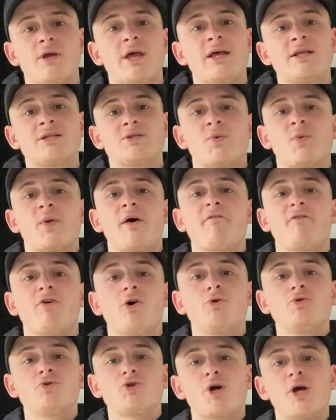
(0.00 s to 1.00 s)
get into another
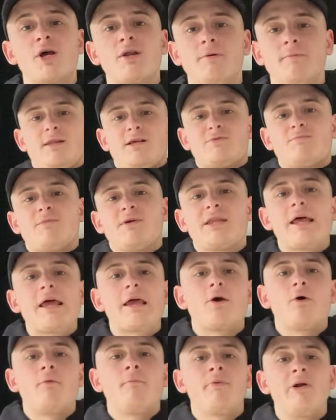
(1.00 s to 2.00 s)
gold trade, that's my day
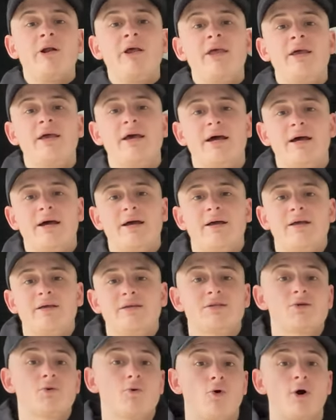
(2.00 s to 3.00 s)
complete.
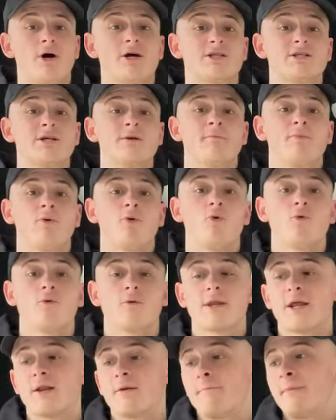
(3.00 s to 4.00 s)
It's quite simple.
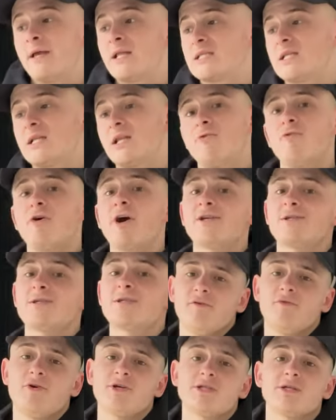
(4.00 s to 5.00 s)
Then I mentally rest
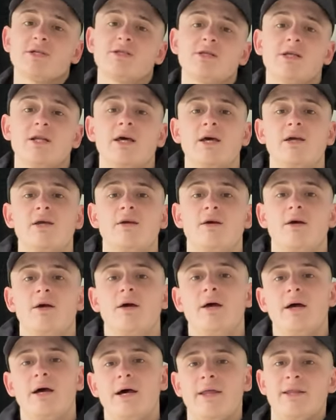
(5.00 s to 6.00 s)
the rest of today,
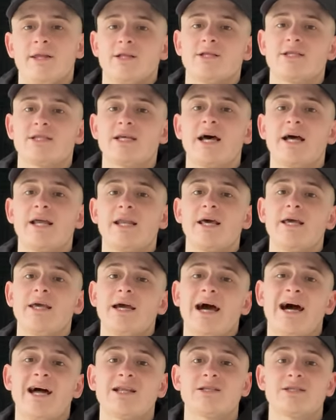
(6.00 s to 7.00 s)
and then Saturday
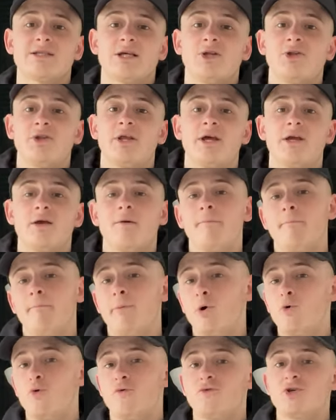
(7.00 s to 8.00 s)
and Sunday,
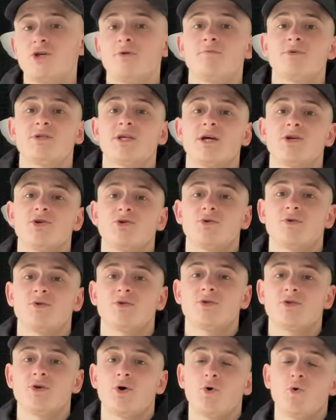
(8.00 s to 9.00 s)
both gym
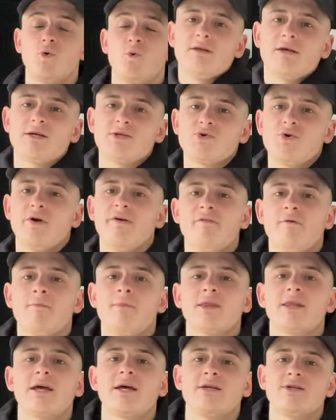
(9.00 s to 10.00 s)
sessions. So that's not even my
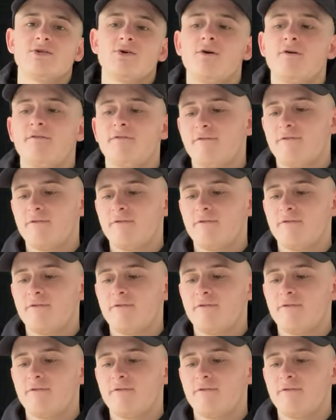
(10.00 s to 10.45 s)
days off.